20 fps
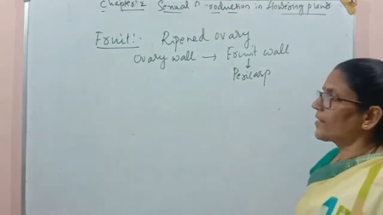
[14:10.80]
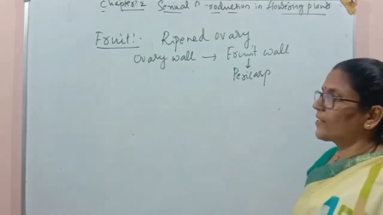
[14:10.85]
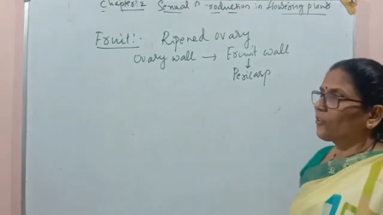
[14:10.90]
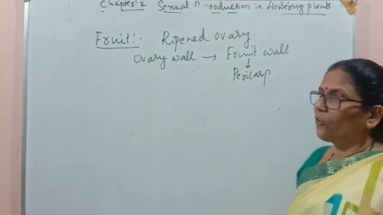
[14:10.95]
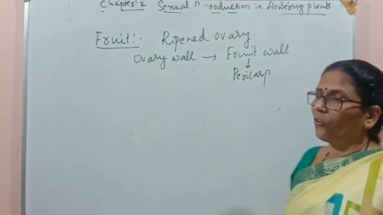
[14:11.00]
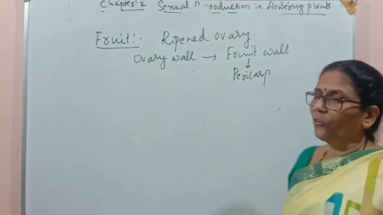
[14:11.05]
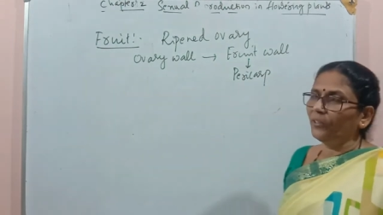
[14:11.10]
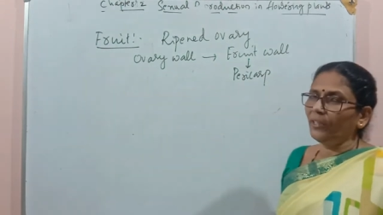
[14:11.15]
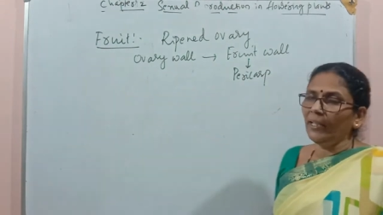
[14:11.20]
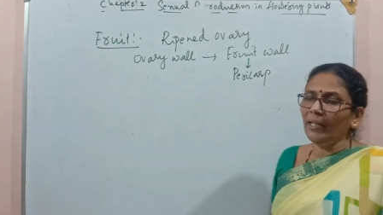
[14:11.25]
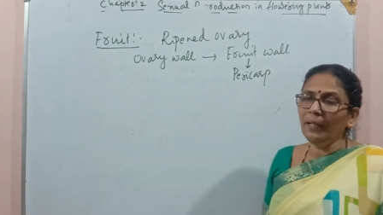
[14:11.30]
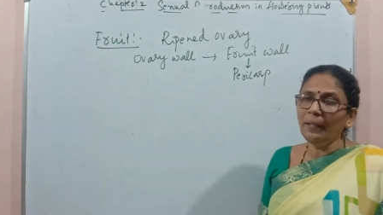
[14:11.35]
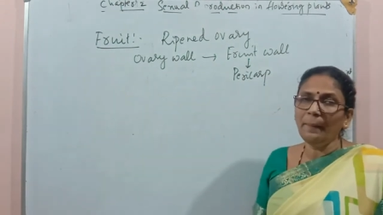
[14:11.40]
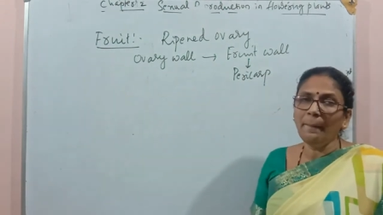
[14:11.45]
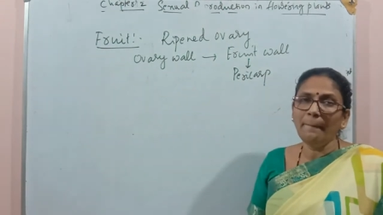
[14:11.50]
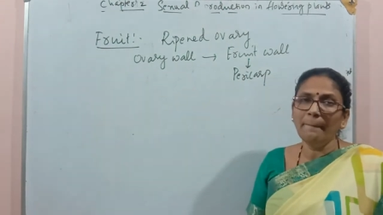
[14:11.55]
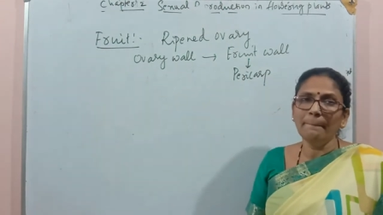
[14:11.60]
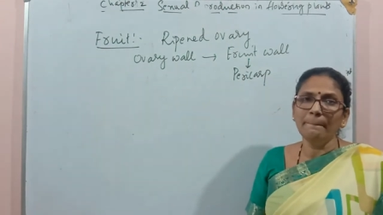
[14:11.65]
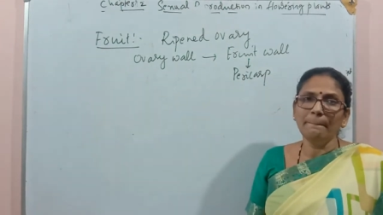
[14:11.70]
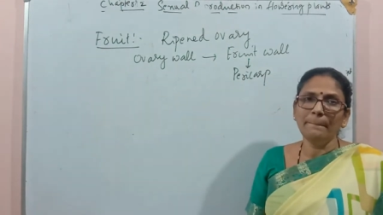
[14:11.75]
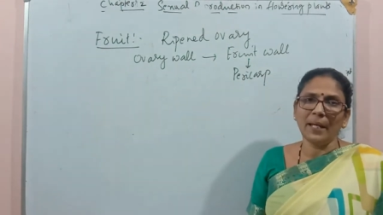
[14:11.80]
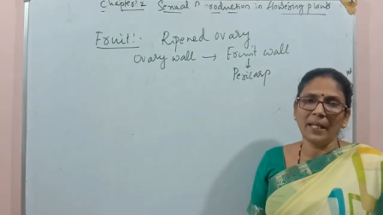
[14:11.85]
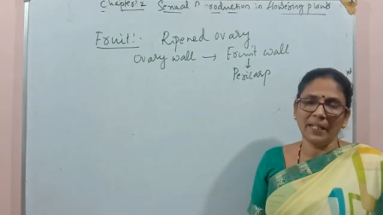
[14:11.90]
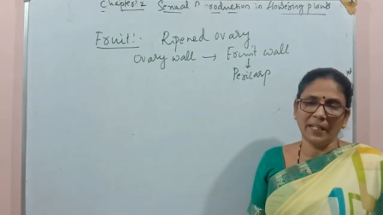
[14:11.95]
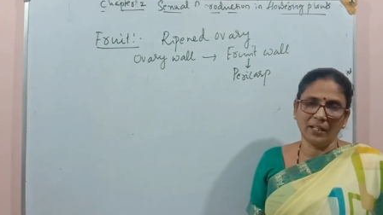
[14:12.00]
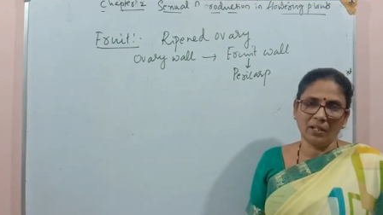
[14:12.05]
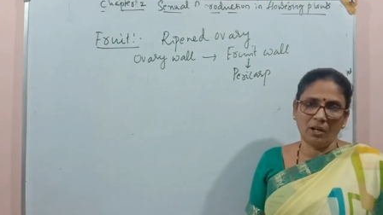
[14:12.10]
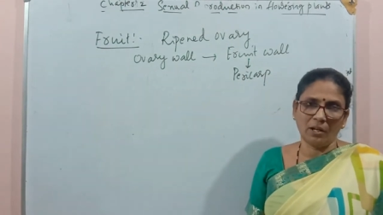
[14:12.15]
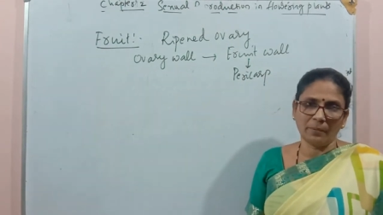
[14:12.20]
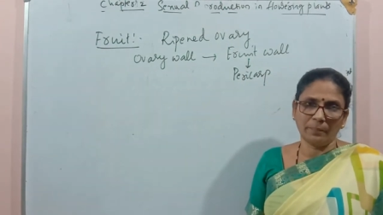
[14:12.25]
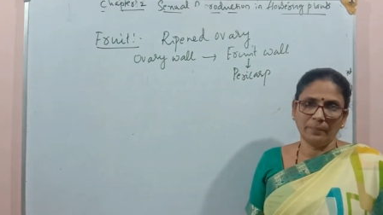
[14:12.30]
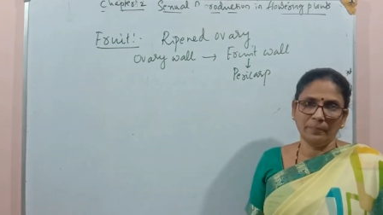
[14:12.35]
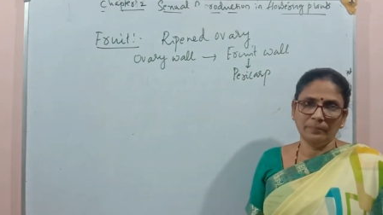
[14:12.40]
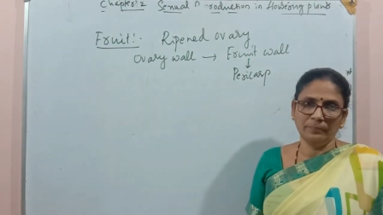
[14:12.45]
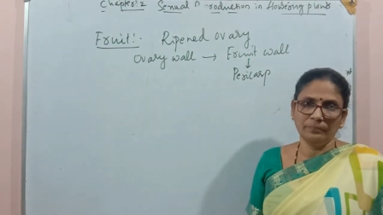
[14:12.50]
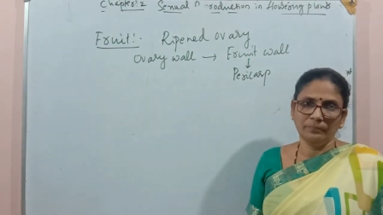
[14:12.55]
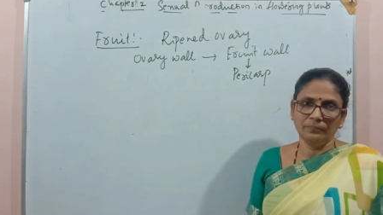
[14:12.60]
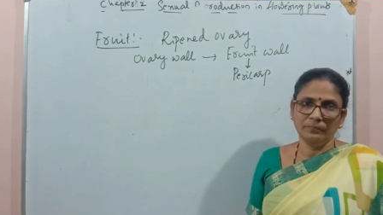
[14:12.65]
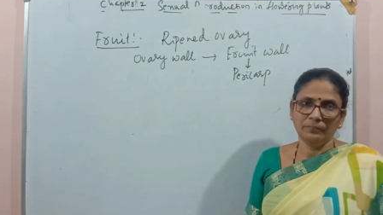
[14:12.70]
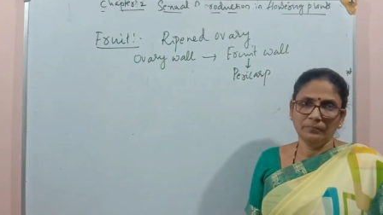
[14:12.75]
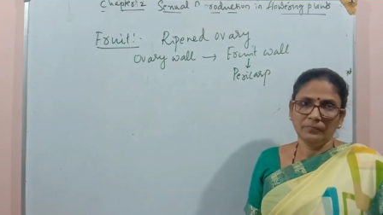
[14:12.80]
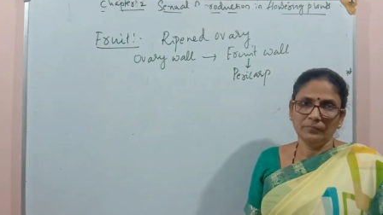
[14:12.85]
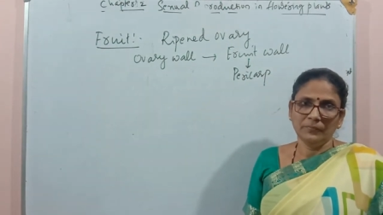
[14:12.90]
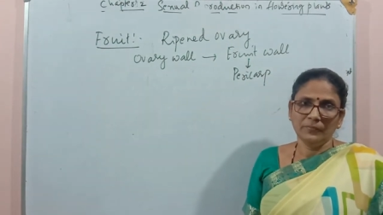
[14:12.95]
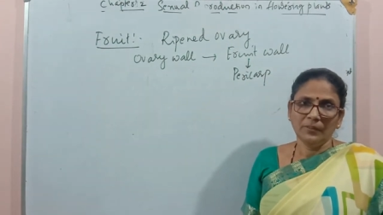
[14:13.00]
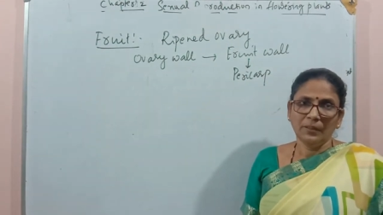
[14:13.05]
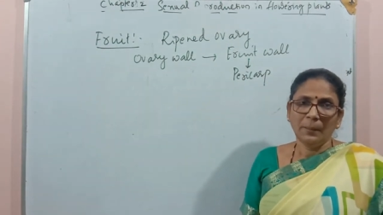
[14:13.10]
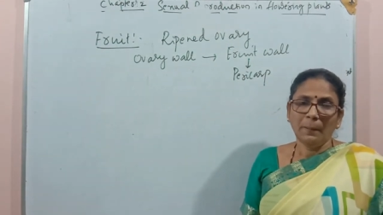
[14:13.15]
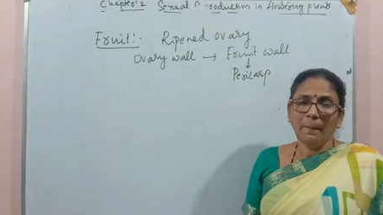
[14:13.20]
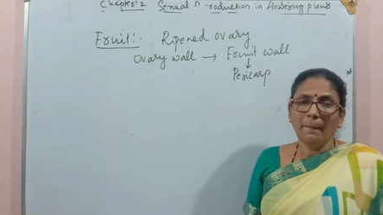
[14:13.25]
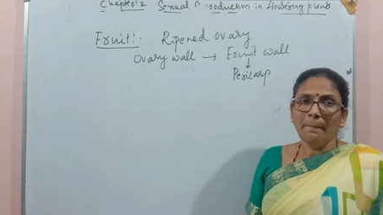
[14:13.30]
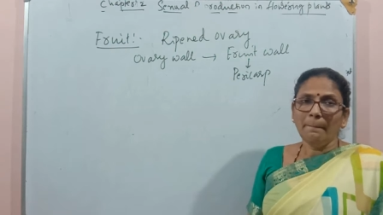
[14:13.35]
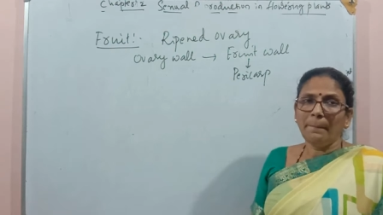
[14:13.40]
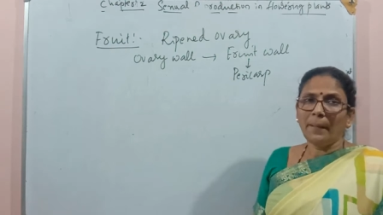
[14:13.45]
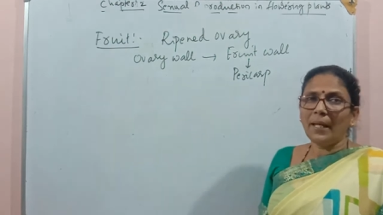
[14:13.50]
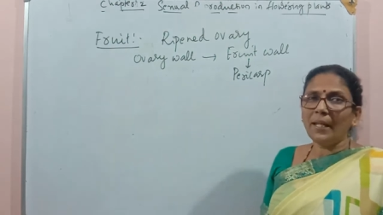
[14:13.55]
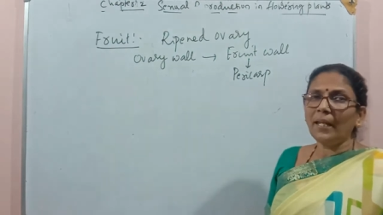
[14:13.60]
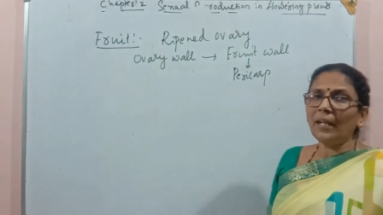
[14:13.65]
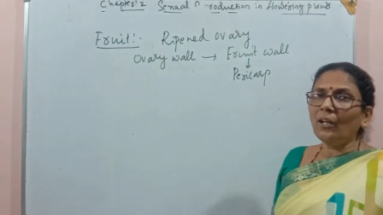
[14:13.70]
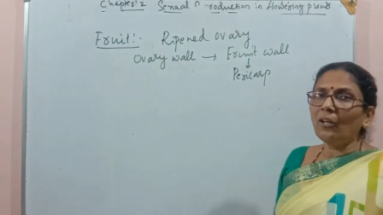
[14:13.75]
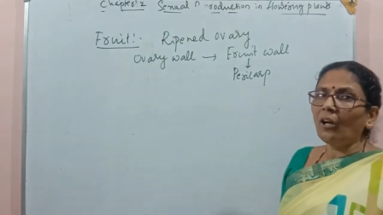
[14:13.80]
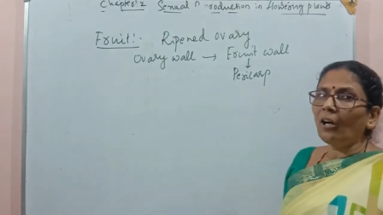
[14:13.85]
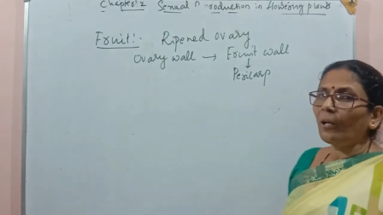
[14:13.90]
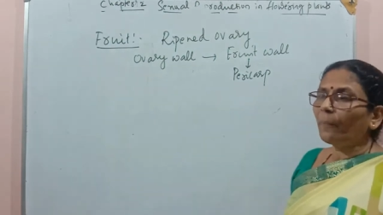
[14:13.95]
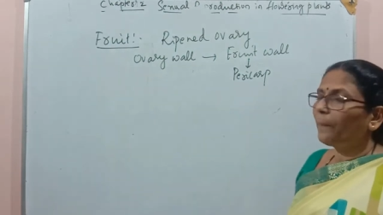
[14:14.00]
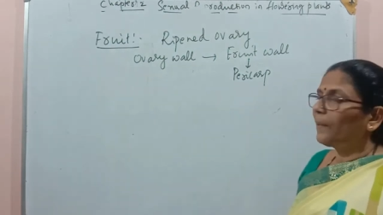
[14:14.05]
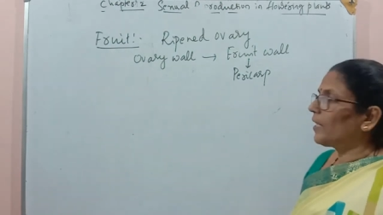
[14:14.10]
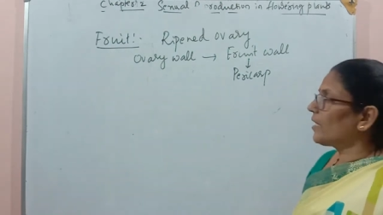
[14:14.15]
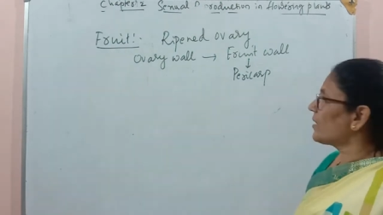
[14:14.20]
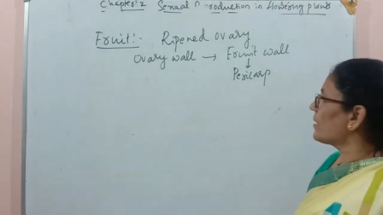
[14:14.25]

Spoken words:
is called the pericarp. Pericarp